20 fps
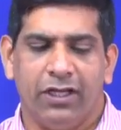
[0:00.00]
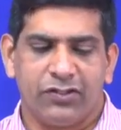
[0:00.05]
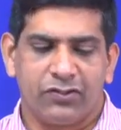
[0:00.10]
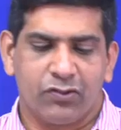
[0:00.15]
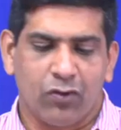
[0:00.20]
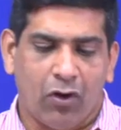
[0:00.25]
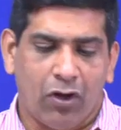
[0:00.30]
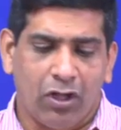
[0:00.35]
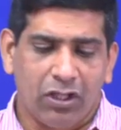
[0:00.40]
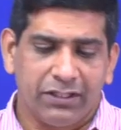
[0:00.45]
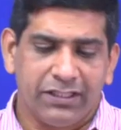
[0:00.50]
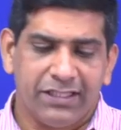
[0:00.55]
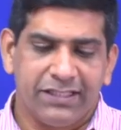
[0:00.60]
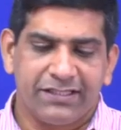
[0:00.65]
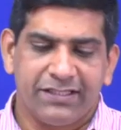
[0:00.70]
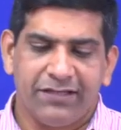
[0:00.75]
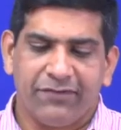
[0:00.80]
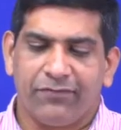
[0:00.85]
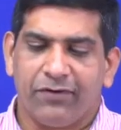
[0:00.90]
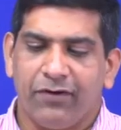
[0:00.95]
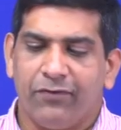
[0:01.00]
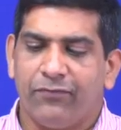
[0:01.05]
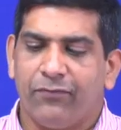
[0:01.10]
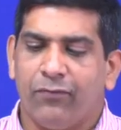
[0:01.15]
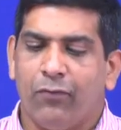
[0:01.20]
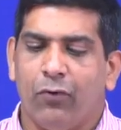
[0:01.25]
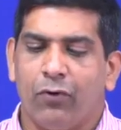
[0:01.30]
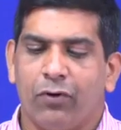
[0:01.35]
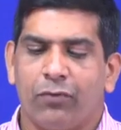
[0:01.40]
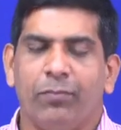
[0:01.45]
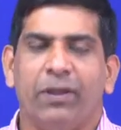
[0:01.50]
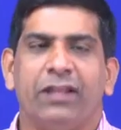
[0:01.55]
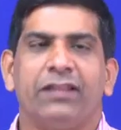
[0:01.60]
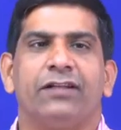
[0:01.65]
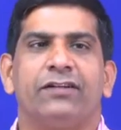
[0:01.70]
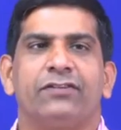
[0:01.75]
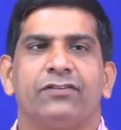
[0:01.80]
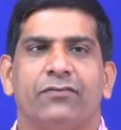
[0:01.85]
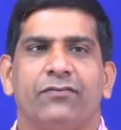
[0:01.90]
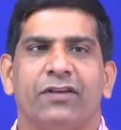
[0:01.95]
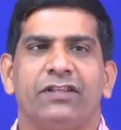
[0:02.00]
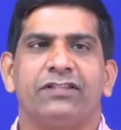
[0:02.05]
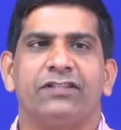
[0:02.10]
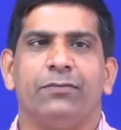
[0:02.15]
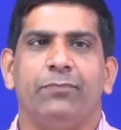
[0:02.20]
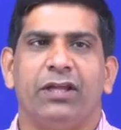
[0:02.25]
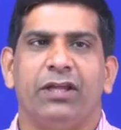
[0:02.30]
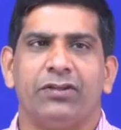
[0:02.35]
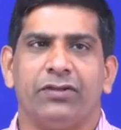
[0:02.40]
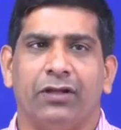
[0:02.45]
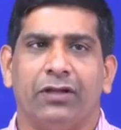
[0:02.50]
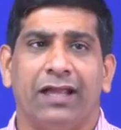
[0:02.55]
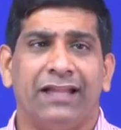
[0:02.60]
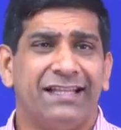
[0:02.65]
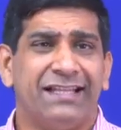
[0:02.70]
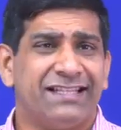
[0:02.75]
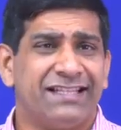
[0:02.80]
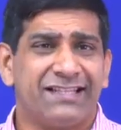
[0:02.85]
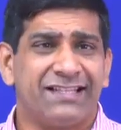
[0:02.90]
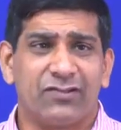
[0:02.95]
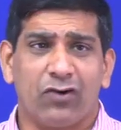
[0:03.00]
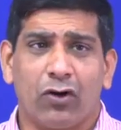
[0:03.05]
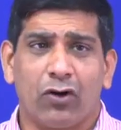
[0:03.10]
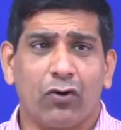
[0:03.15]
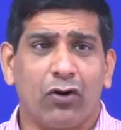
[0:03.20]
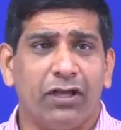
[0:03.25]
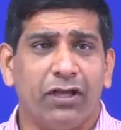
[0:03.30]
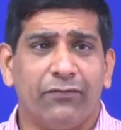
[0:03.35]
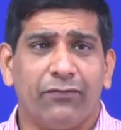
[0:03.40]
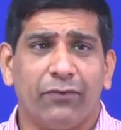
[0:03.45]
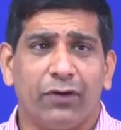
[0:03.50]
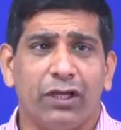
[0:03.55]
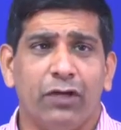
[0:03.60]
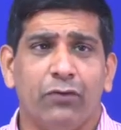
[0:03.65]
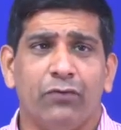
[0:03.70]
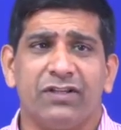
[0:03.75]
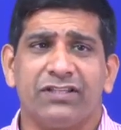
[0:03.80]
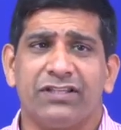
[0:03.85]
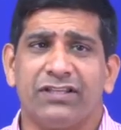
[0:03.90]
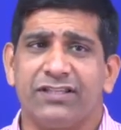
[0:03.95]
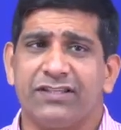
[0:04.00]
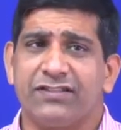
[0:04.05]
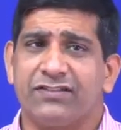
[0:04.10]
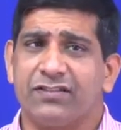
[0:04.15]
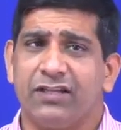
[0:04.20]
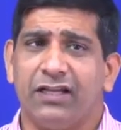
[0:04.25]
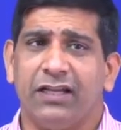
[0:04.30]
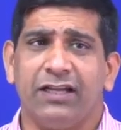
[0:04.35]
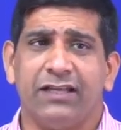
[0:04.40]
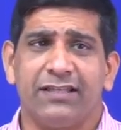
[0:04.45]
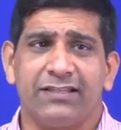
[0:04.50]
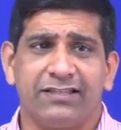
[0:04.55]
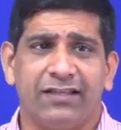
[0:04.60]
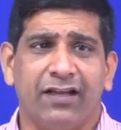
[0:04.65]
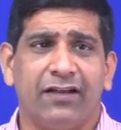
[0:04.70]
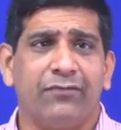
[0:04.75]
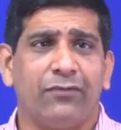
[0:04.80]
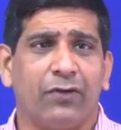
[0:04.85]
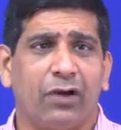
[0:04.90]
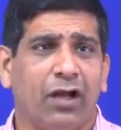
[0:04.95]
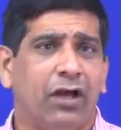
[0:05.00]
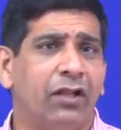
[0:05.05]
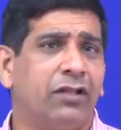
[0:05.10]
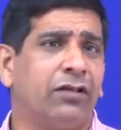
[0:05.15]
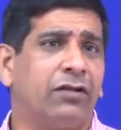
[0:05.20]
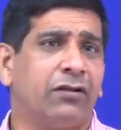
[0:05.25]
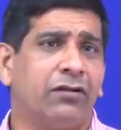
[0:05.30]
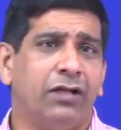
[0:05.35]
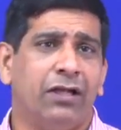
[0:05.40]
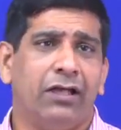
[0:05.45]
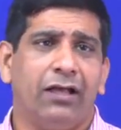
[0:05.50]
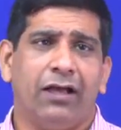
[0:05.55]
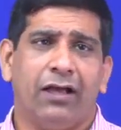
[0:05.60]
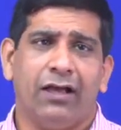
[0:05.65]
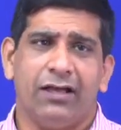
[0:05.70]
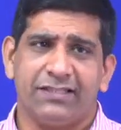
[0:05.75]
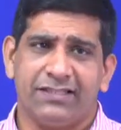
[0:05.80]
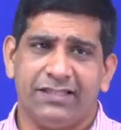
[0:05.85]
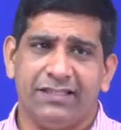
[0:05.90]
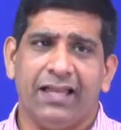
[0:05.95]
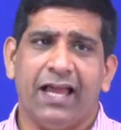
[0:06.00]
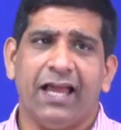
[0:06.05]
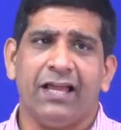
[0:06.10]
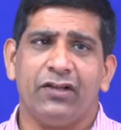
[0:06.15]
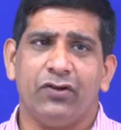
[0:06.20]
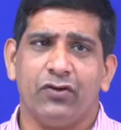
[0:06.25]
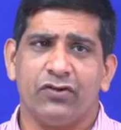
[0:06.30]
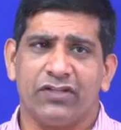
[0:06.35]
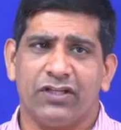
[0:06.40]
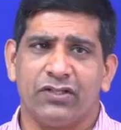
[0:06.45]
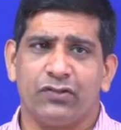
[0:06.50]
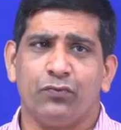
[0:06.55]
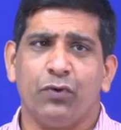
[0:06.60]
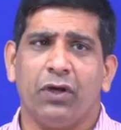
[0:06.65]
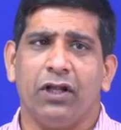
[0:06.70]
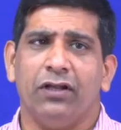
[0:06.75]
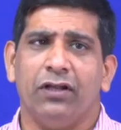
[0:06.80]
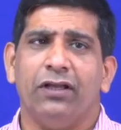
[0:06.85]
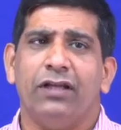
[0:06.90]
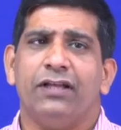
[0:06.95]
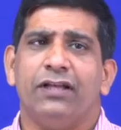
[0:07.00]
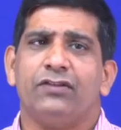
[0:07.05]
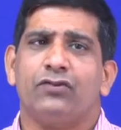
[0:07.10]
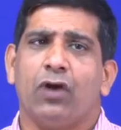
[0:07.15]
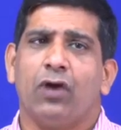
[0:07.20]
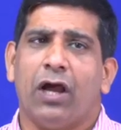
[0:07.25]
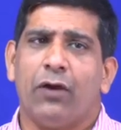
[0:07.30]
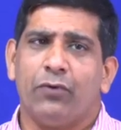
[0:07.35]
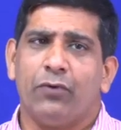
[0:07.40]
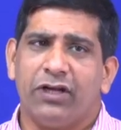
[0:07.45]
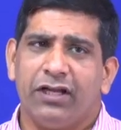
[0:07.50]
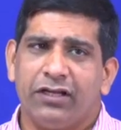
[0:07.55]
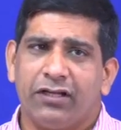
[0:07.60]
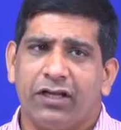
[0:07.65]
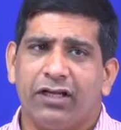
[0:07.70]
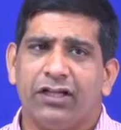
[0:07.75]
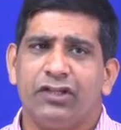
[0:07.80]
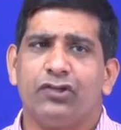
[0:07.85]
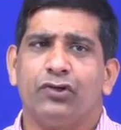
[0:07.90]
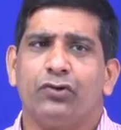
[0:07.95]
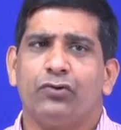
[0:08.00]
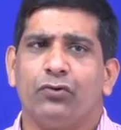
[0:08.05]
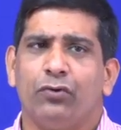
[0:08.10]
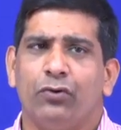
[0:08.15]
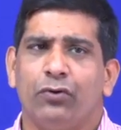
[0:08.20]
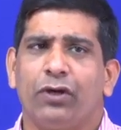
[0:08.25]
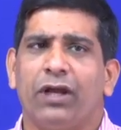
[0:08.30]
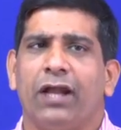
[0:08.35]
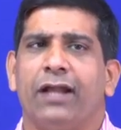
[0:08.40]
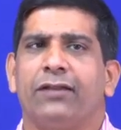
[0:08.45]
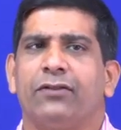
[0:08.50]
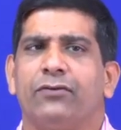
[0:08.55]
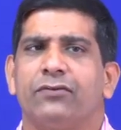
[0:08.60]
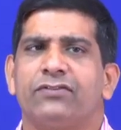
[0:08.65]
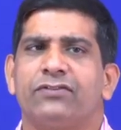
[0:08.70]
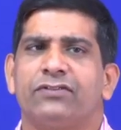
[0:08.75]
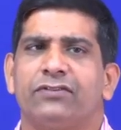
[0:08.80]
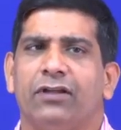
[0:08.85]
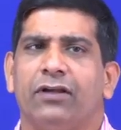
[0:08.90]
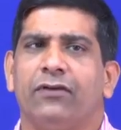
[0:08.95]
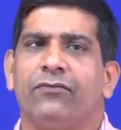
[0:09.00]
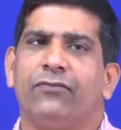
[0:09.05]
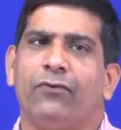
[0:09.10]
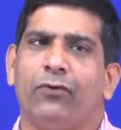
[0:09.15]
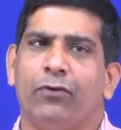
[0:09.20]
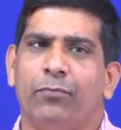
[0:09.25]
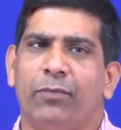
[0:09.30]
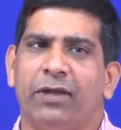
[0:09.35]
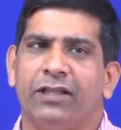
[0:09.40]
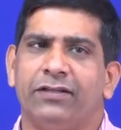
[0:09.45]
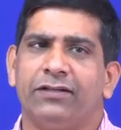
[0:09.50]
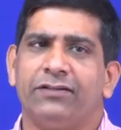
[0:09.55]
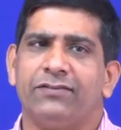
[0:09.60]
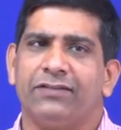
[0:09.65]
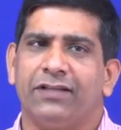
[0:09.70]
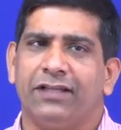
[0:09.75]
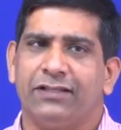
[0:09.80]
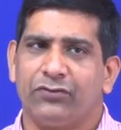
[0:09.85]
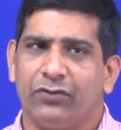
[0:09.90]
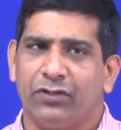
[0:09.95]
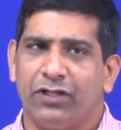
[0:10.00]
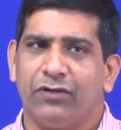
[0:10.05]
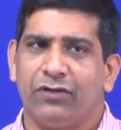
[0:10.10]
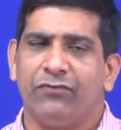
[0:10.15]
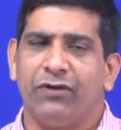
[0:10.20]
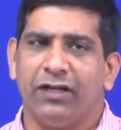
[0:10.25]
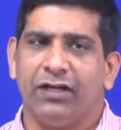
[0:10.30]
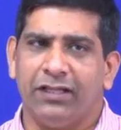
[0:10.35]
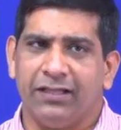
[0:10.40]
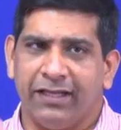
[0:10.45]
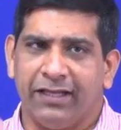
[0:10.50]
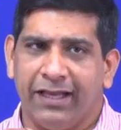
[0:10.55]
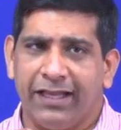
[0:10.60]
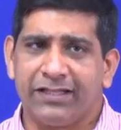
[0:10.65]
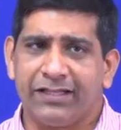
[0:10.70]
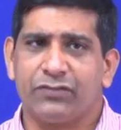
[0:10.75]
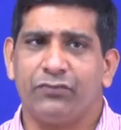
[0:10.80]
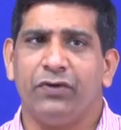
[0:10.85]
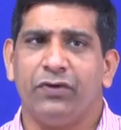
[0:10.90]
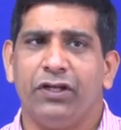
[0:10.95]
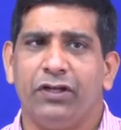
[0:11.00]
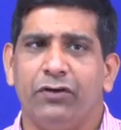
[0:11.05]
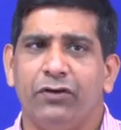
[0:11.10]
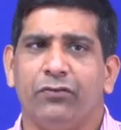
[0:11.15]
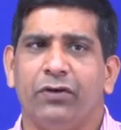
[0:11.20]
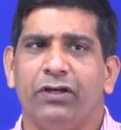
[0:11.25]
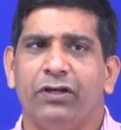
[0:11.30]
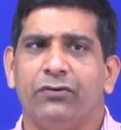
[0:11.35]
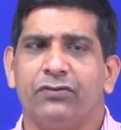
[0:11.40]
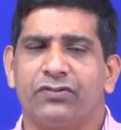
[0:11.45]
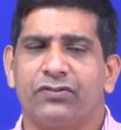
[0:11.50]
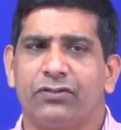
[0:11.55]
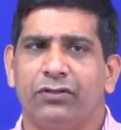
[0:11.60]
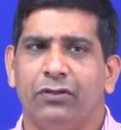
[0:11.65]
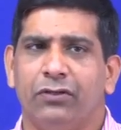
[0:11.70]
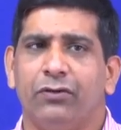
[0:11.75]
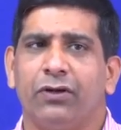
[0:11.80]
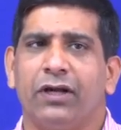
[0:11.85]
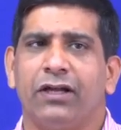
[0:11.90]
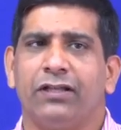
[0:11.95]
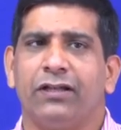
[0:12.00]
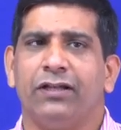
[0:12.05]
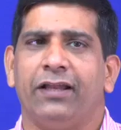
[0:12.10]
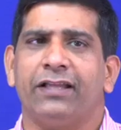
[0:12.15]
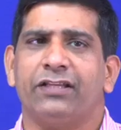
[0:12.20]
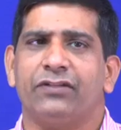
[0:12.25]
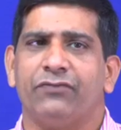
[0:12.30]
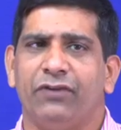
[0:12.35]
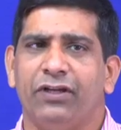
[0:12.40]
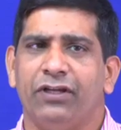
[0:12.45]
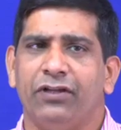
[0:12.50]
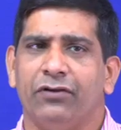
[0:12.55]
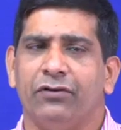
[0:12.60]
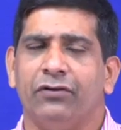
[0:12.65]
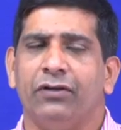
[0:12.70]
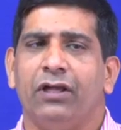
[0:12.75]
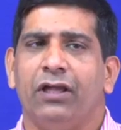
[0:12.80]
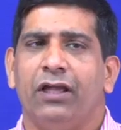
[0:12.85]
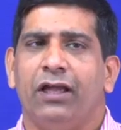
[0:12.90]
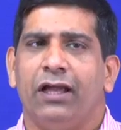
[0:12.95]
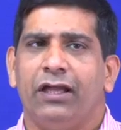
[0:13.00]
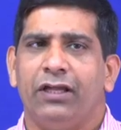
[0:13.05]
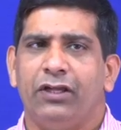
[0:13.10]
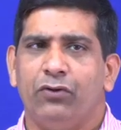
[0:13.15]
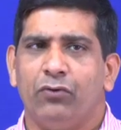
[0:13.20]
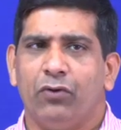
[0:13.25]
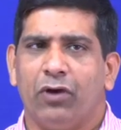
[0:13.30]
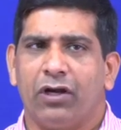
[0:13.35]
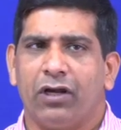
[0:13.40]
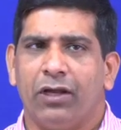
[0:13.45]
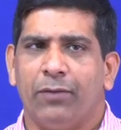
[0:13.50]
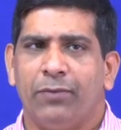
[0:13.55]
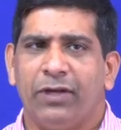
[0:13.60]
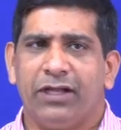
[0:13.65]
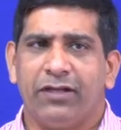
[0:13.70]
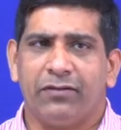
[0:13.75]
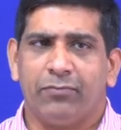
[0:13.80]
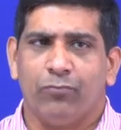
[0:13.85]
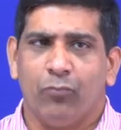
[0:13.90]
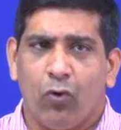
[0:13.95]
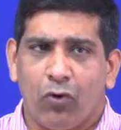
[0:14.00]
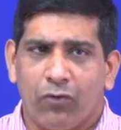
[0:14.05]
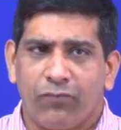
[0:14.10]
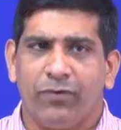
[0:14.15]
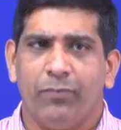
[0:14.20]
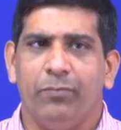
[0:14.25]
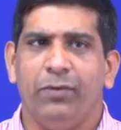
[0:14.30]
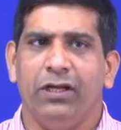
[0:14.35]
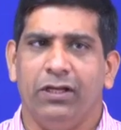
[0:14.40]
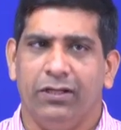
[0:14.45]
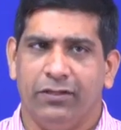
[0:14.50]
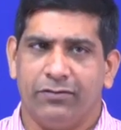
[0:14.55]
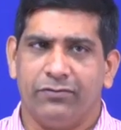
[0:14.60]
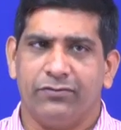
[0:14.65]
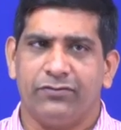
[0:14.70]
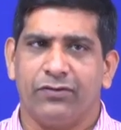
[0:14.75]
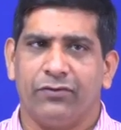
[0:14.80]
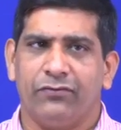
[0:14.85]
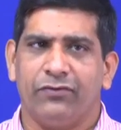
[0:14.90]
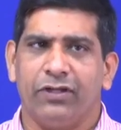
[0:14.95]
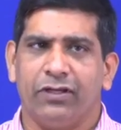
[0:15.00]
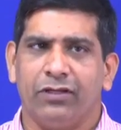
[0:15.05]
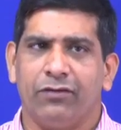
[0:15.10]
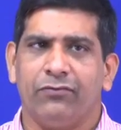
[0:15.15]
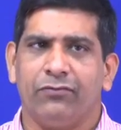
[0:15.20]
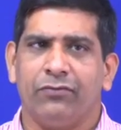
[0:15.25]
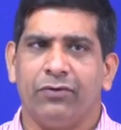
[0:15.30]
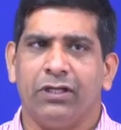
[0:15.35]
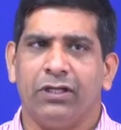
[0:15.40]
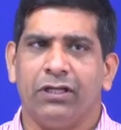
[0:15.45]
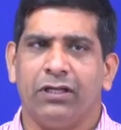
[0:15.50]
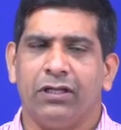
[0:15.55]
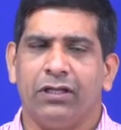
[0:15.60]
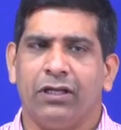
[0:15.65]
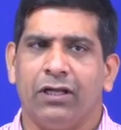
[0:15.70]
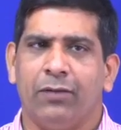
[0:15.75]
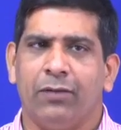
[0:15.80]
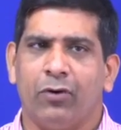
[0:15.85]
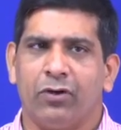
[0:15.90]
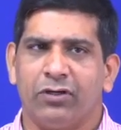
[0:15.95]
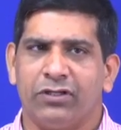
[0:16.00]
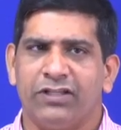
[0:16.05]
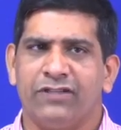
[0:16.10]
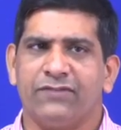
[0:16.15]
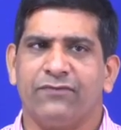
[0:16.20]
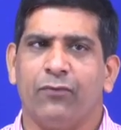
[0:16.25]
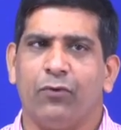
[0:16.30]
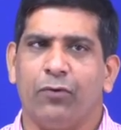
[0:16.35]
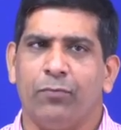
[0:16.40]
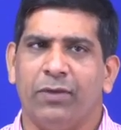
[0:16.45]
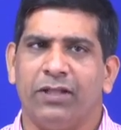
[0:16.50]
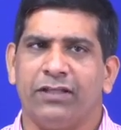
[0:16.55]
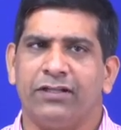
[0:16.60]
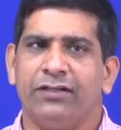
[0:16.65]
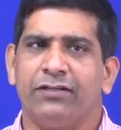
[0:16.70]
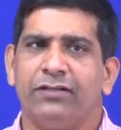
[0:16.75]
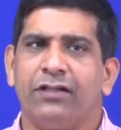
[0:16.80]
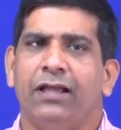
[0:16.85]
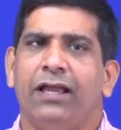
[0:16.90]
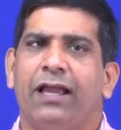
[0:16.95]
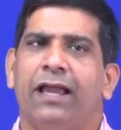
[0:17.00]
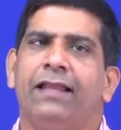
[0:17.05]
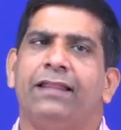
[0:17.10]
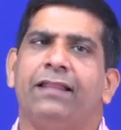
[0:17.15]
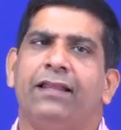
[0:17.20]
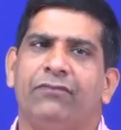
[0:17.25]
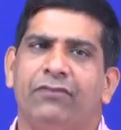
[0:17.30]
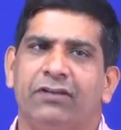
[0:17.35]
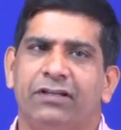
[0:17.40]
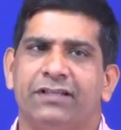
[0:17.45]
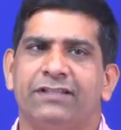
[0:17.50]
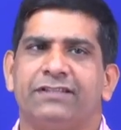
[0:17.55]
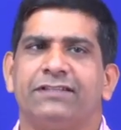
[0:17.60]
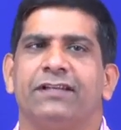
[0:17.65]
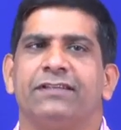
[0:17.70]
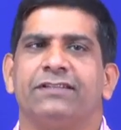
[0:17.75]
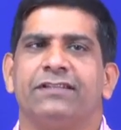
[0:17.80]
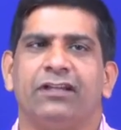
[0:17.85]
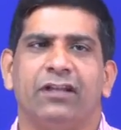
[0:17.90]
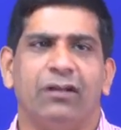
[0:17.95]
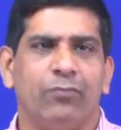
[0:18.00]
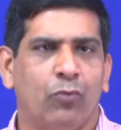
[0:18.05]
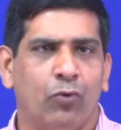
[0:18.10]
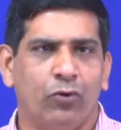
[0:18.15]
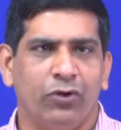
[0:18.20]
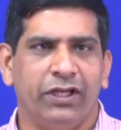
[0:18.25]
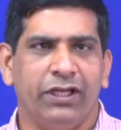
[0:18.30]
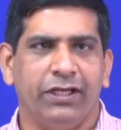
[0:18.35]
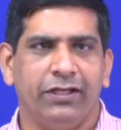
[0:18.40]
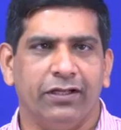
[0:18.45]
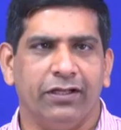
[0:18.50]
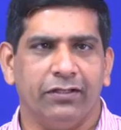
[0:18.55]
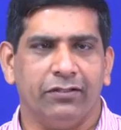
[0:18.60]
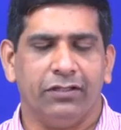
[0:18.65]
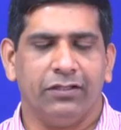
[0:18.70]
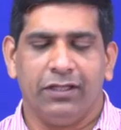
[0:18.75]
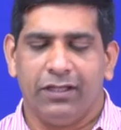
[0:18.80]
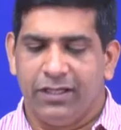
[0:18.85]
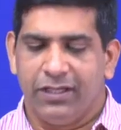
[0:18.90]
So, all these different four methods of estimation, and this is not only for e-waste, it is done for other scenarios as well. So, I would encourage you to look at those four methods, so that when in the next video, when you look at the next video, you are a bit more familiar. So, we will about these four methods, and then we will discuss it in more detail.